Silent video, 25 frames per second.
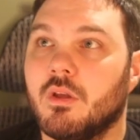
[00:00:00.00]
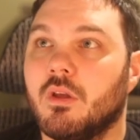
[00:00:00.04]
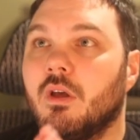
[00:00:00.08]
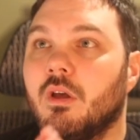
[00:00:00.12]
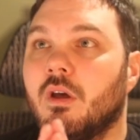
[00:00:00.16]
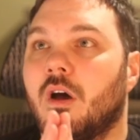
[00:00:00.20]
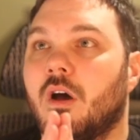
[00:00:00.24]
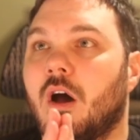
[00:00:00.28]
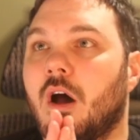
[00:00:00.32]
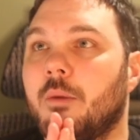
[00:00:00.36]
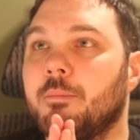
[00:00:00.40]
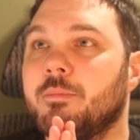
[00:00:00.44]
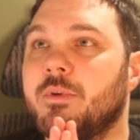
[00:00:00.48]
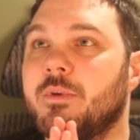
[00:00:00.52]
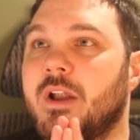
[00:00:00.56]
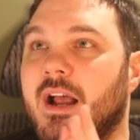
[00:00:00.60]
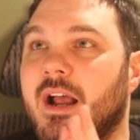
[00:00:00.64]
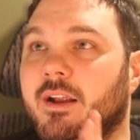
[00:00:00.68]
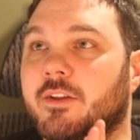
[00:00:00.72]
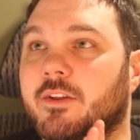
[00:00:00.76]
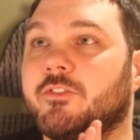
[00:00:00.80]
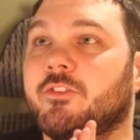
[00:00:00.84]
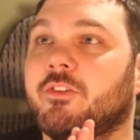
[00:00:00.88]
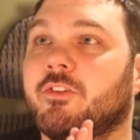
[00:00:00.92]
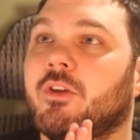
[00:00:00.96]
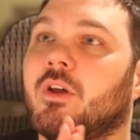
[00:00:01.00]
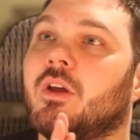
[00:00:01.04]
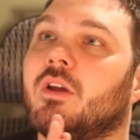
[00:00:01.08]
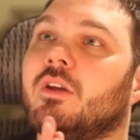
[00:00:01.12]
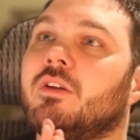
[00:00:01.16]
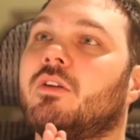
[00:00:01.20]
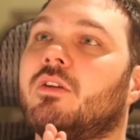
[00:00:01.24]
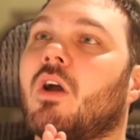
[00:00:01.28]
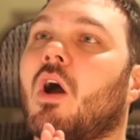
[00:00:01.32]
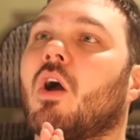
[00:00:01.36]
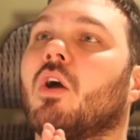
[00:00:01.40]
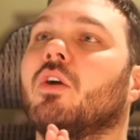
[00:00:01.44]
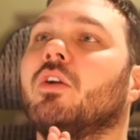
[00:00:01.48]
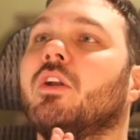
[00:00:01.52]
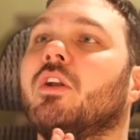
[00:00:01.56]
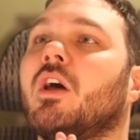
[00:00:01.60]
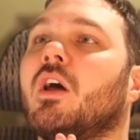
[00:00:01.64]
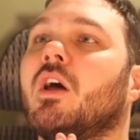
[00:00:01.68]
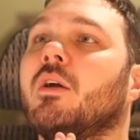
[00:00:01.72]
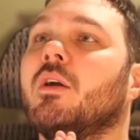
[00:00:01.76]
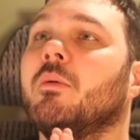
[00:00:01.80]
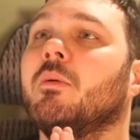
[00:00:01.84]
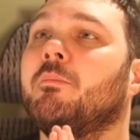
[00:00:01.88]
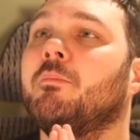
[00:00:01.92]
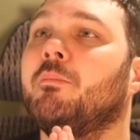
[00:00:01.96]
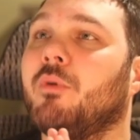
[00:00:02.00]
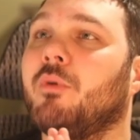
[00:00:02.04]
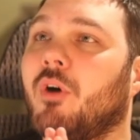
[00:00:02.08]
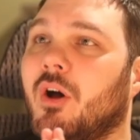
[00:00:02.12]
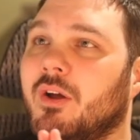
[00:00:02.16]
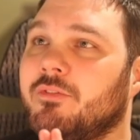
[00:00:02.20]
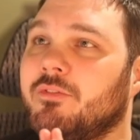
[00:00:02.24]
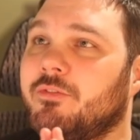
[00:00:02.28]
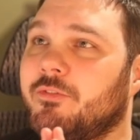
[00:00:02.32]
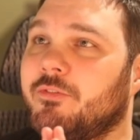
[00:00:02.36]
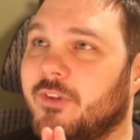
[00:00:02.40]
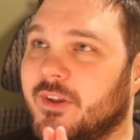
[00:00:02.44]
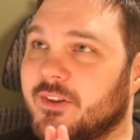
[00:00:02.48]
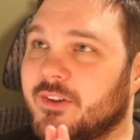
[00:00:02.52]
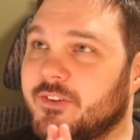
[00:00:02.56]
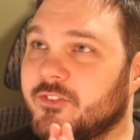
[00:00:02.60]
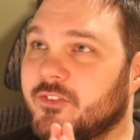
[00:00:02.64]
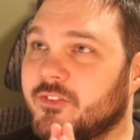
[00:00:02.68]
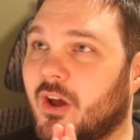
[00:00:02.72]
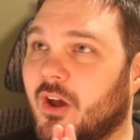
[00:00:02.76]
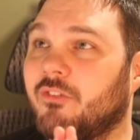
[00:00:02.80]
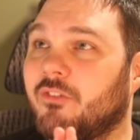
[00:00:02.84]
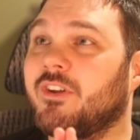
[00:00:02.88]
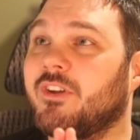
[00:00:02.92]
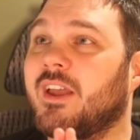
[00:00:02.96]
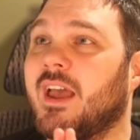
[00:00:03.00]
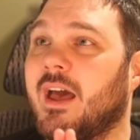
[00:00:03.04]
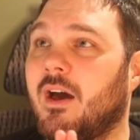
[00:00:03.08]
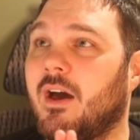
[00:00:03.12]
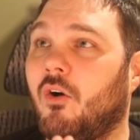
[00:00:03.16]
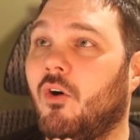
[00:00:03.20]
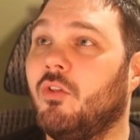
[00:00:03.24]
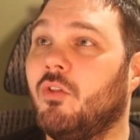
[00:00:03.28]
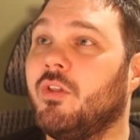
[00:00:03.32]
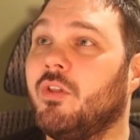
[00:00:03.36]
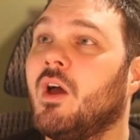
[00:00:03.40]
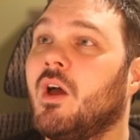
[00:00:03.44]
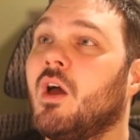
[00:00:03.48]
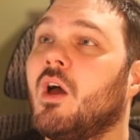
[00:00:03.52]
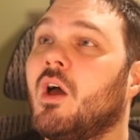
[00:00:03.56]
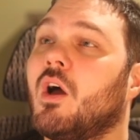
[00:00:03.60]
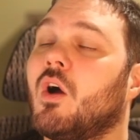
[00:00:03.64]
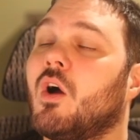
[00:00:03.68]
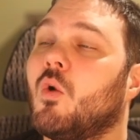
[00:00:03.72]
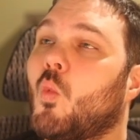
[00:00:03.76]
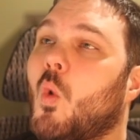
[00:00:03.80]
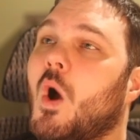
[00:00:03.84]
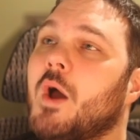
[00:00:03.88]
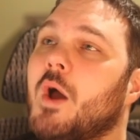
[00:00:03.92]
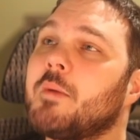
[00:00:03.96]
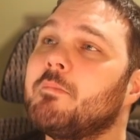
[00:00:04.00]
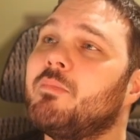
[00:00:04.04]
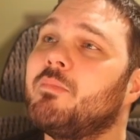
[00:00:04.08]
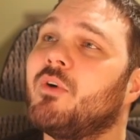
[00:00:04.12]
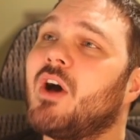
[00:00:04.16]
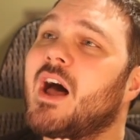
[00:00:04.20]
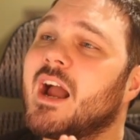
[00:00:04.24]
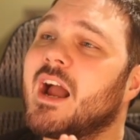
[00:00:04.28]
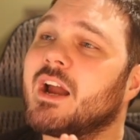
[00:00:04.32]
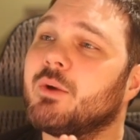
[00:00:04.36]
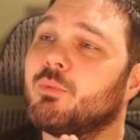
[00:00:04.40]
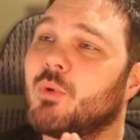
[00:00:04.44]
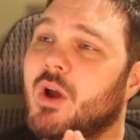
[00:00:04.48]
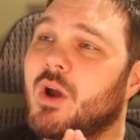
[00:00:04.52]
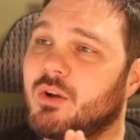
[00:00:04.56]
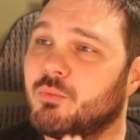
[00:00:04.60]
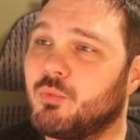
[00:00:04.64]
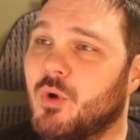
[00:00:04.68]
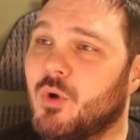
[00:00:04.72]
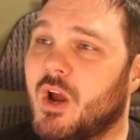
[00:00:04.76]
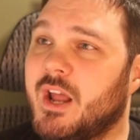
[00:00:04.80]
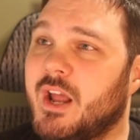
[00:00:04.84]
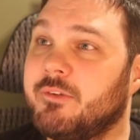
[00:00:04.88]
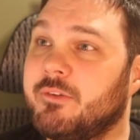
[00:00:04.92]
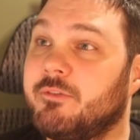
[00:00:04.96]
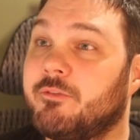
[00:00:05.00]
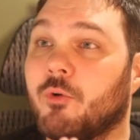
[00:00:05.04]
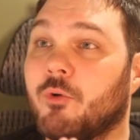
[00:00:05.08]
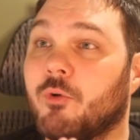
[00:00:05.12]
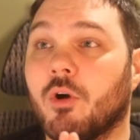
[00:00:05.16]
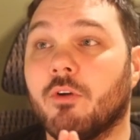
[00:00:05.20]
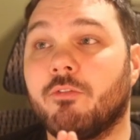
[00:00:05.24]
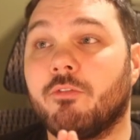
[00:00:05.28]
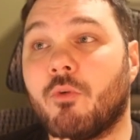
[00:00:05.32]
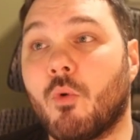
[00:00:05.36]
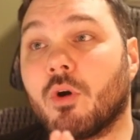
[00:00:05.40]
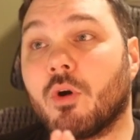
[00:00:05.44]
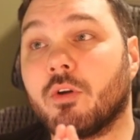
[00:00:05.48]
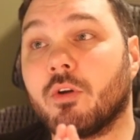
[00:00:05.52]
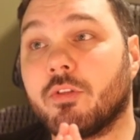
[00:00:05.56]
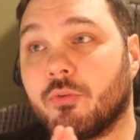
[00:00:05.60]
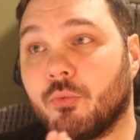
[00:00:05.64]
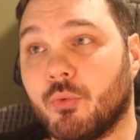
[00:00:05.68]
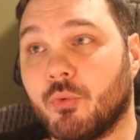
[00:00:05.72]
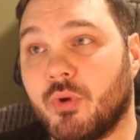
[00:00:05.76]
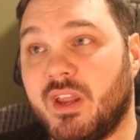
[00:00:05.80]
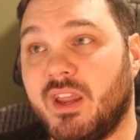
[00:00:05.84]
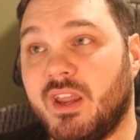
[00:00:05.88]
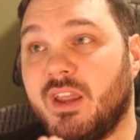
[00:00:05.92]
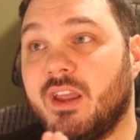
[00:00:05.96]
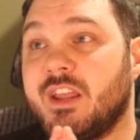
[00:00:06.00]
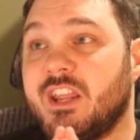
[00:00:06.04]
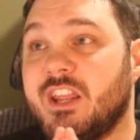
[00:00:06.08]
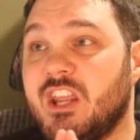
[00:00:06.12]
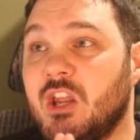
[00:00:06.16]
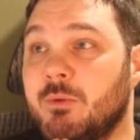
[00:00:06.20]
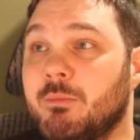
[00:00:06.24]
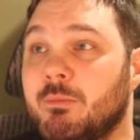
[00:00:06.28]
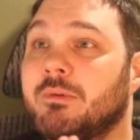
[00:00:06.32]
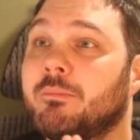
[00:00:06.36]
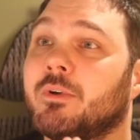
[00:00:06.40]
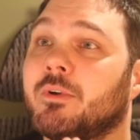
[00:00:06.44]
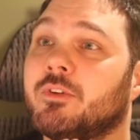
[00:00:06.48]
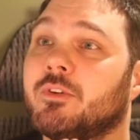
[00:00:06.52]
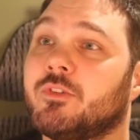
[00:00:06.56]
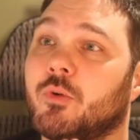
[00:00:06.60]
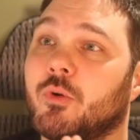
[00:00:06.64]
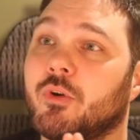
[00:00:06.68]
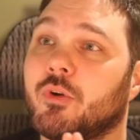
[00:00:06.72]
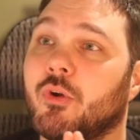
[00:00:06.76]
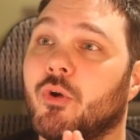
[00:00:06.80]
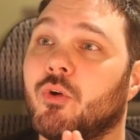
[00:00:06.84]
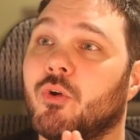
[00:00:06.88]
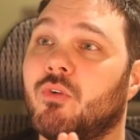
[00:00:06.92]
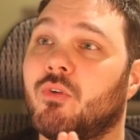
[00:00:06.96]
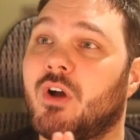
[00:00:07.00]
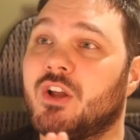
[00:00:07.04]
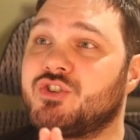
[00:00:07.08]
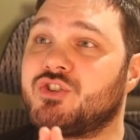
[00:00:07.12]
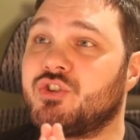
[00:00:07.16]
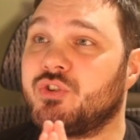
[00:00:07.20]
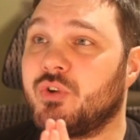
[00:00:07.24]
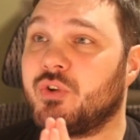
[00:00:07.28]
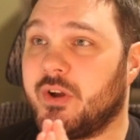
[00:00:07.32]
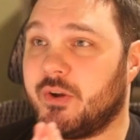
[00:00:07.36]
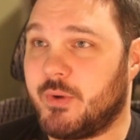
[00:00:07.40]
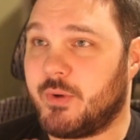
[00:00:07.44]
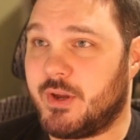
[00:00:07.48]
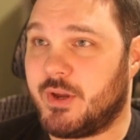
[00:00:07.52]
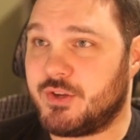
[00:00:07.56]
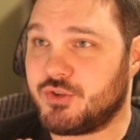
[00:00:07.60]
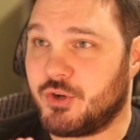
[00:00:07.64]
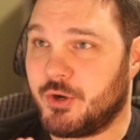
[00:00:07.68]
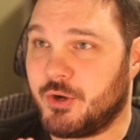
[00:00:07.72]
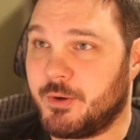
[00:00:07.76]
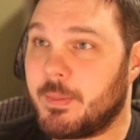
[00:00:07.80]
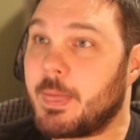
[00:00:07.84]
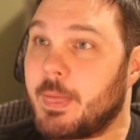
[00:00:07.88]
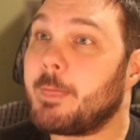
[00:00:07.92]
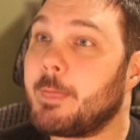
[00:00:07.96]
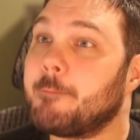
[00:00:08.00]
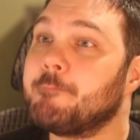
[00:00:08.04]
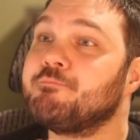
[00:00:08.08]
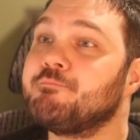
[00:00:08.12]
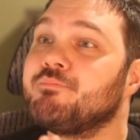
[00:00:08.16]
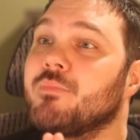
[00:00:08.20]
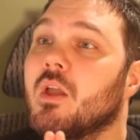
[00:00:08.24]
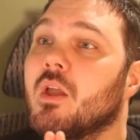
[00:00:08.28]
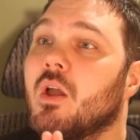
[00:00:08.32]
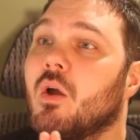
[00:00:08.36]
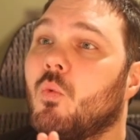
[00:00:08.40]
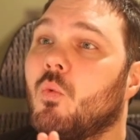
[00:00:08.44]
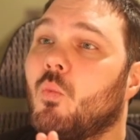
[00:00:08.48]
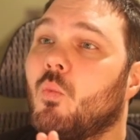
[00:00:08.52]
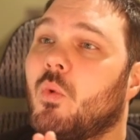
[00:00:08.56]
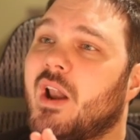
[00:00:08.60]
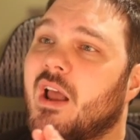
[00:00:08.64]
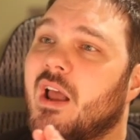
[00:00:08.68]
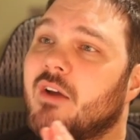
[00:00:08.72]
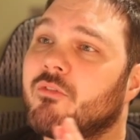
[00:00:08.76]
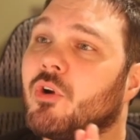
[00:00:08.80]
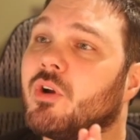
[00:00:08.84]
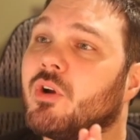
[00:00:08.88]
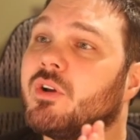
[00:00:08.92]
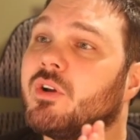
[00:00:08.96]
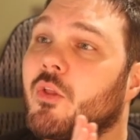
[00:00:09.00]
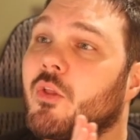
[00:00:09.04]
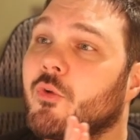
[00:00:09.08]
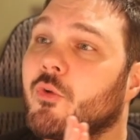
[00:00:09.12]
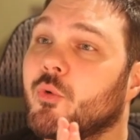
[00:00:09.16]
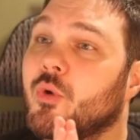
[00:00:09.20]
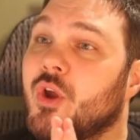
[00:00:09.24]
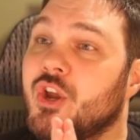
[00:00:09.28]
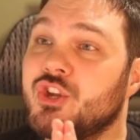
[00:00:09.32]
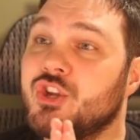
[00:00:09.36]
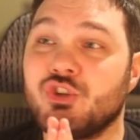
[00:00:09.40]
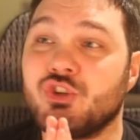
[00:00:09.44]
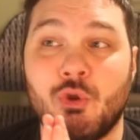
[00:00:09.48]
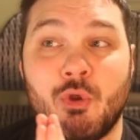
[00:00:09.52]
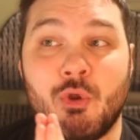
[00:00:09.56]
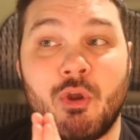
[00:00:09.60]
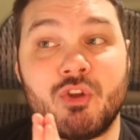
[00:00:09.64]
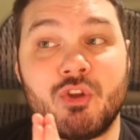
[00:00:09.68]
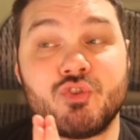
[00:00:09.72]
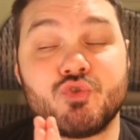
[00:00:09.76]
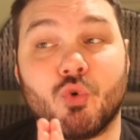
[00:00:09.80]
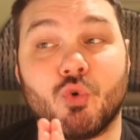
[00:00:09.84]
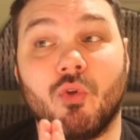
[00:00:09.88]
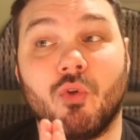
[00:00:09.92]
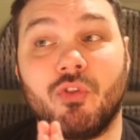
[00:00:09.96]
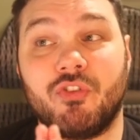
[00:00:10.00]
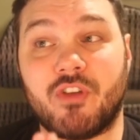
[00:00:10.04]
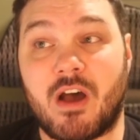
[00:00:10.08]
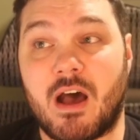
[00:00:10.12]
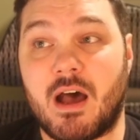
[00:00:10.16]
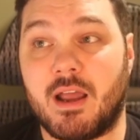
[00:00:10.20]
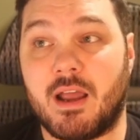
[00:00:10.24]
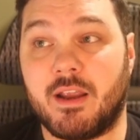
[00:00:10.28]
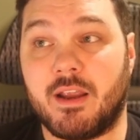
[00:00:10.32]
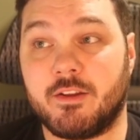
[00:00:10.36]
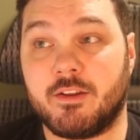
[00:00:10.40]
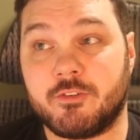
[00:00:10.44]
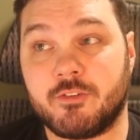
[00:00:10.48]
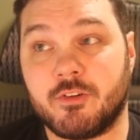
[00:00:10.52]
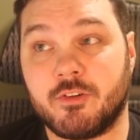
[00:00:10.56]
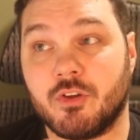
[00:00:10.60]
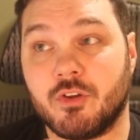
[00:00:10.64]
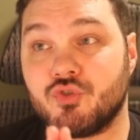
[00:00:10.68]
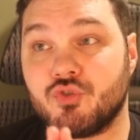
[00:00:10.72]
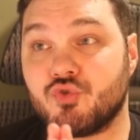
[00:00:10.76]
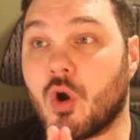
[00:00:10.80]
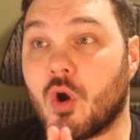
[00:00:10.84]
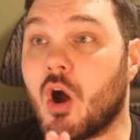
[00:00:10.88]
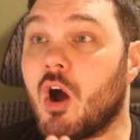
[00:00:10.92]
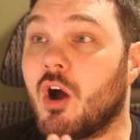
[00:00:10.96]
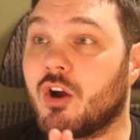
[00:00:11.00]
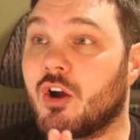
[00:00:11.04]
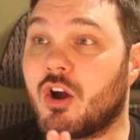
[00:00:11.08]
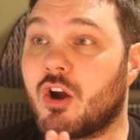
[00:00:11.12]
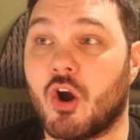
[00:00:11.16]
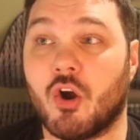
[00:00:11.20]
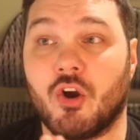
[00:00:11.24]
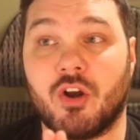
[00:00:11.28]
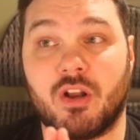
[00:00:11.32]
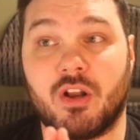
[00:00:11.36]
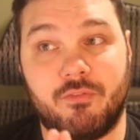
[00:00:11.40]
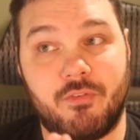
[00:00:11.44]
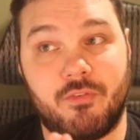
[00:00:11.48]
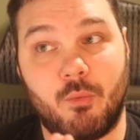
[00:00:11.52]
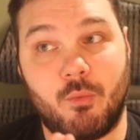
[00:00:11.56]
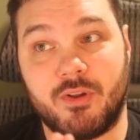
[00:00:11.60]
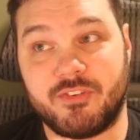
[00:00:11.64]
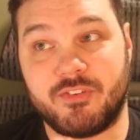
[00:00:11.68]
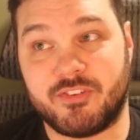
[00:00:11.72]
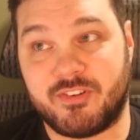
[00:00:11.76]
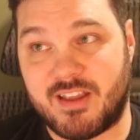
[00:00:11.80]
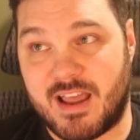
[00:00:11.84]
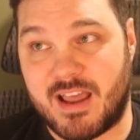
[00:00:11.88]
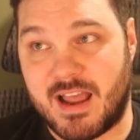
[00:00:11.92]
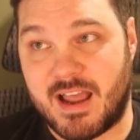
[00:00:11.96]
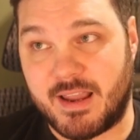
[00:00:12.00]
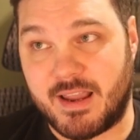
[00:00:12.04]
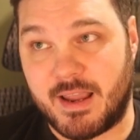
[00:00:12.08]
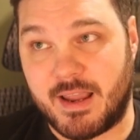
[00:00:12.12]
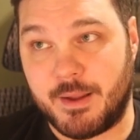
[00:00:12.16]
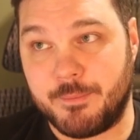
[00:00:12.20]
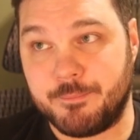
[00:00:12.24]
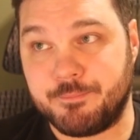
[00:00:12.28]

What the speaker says: Up next, Garna, Bloodfist of Keld. 1 black, red for a 4/3 human berserker legendary creature. Whenever another creature you control dies, draw a card if it was attacking.